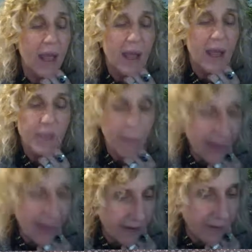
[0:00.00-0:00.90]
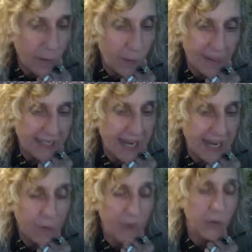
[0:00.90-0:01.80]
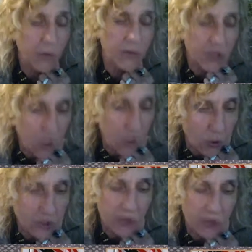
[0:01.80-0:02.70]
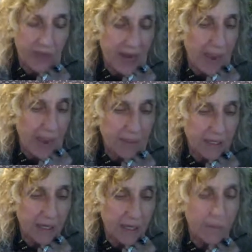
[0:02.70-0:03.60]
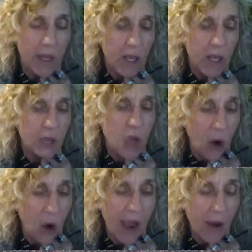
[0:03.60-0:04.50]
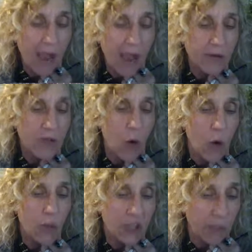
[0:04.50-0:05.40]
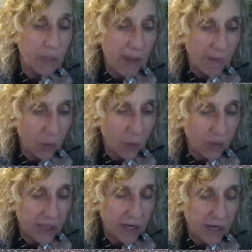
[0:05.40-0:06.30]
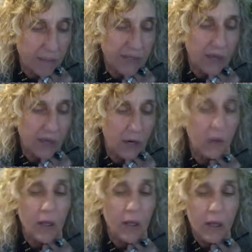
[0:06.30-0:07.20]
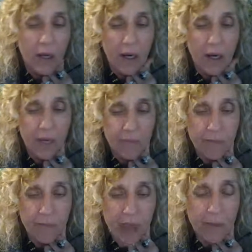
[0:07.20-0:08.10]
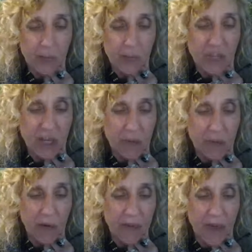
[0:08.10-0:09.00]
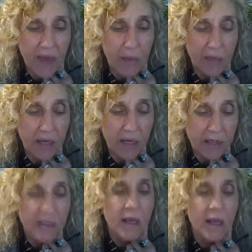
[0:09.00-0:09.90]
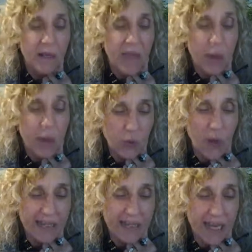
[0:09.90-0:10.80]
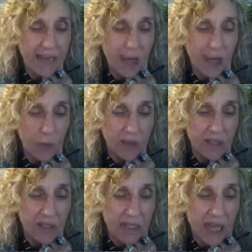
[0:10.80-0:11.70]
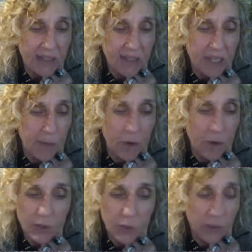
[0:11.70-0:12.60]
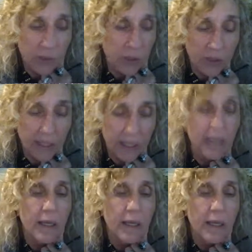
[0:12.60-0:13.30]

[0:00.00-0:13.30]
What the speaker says: the pain that my dad went through and the torture that happened to him. No, I don't wish it upon my worst enemy. So I appreciate you bringing that up, because that was why Dad and I opened the Detox Depot, is we really